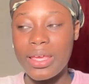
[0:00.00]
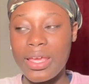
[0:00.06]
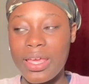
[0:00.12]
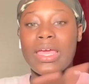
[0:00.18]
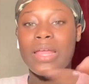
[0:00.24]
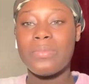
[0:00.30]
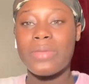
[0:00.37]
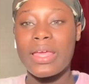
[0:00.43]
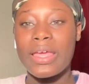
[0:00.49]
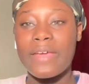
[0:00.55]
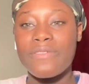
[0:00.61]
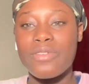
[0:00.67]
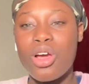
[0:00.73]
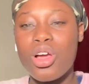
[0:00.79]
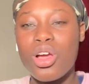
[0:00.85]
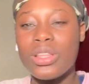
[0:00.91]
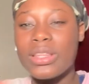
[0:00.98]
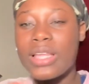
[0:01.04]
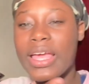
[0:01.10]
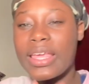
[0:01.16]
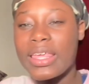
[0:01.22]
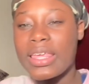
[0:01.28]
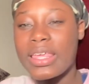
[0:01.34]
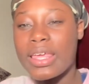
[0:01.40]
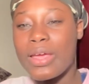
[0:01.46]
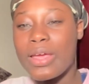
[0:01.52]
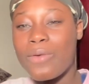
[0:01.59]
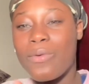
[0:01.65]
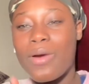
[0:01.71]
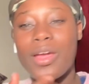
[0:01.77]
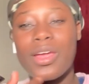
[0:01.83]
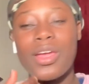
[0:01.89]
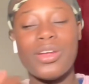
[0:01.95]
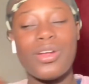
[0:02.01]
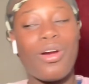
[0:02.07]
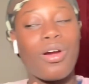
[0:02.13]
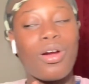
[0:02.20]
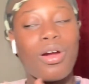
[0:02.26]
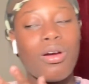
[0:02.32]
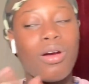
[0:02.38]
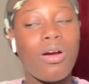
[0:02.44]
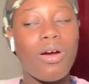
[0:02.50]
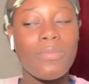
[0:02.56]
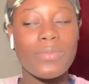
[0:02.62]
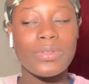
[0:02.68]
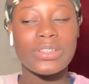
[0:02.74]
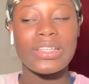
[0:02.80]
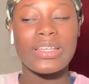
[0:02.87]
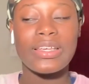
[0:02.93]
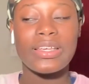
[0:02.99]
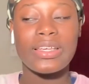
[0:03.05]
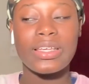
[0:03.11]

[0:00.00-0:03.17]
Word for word: I'm like if y'all are liking it why are not commenting